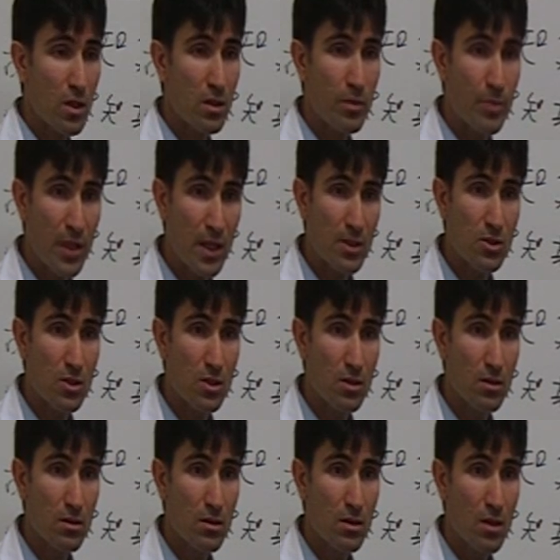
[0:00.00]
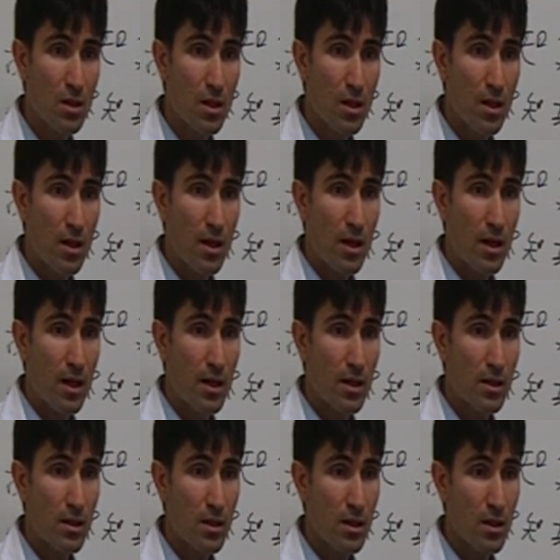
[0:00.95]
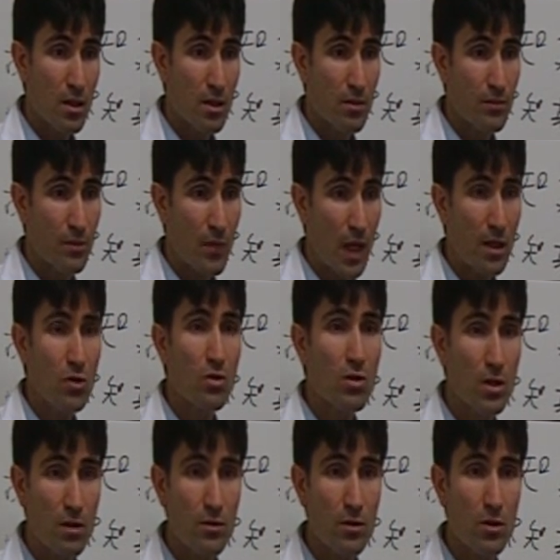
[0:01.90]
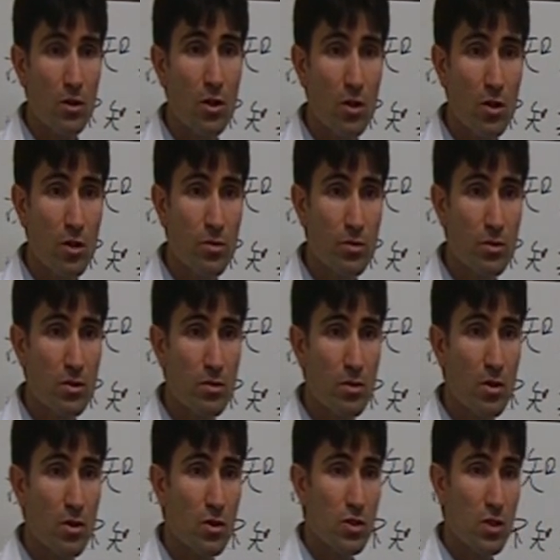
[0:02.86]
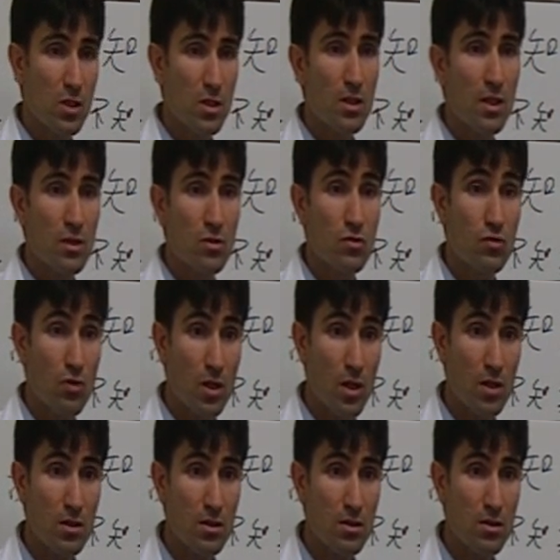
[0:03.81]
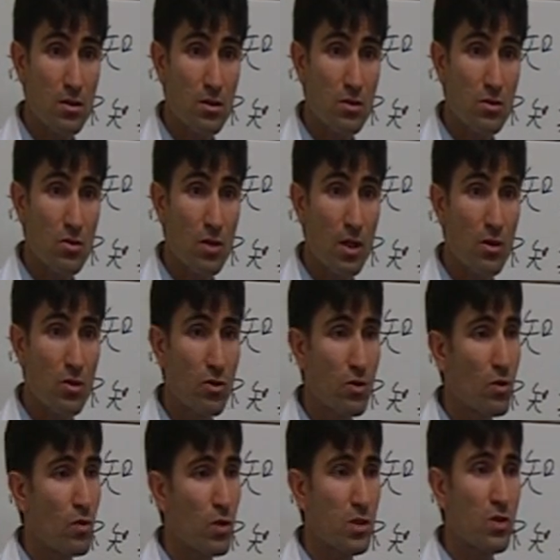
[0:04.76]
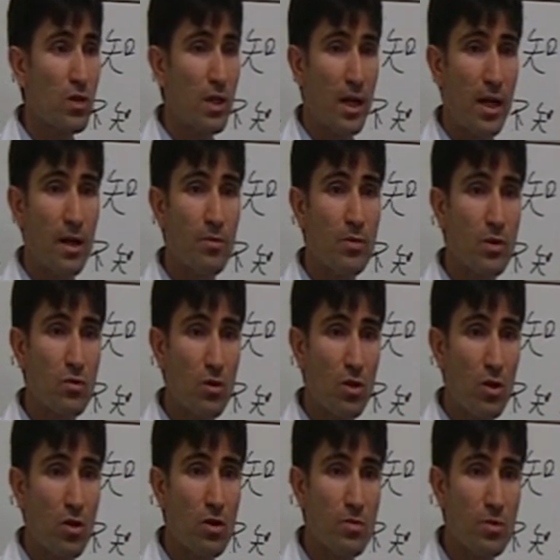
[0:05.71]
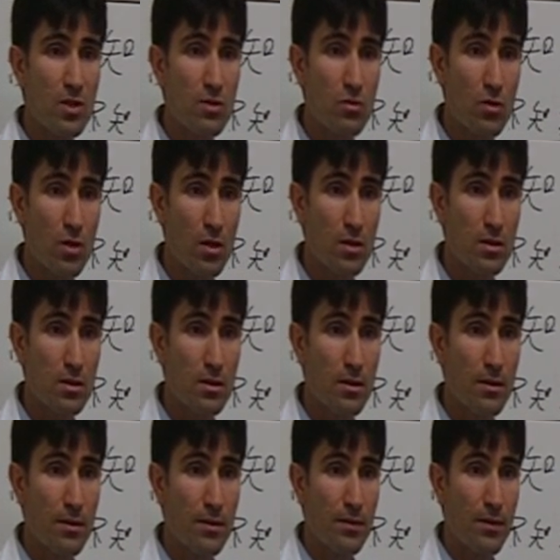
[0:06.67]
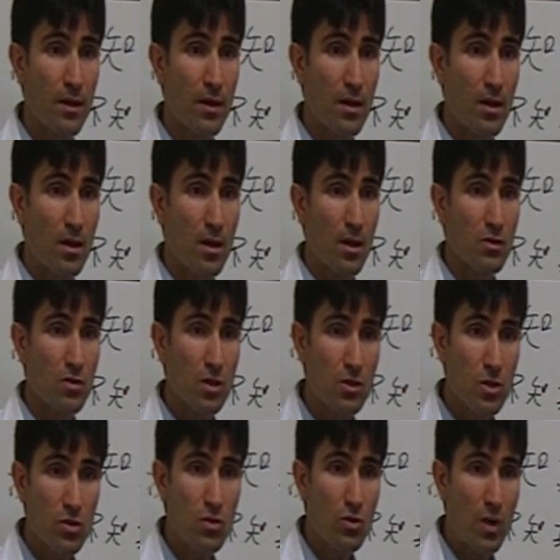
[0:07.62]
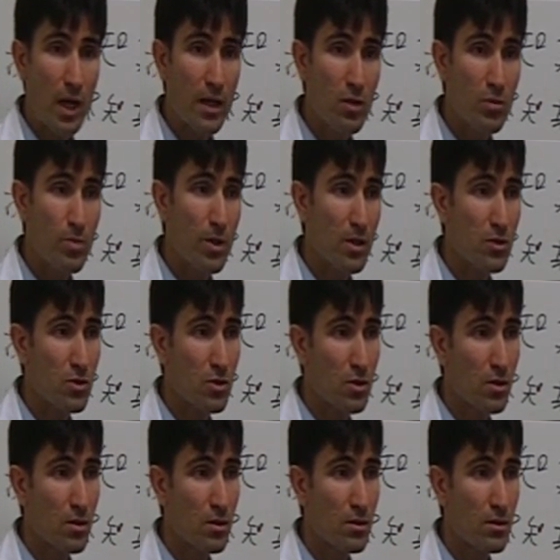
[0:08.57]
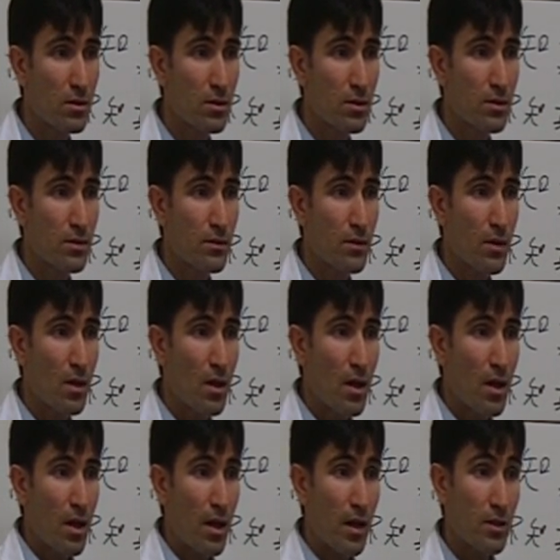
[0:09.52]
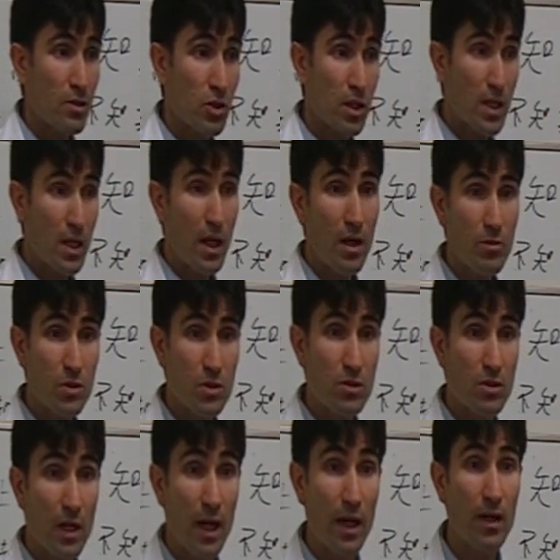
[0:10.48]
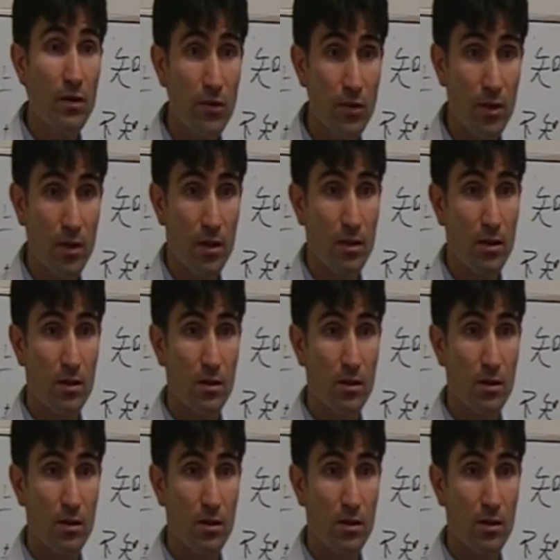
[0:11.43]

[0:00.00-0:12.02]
at the patient and I don't give her herbs because she does drugs, so I don't know what's going to happen with the herbs and drugs. So I just do acupuncture and she comes healthy.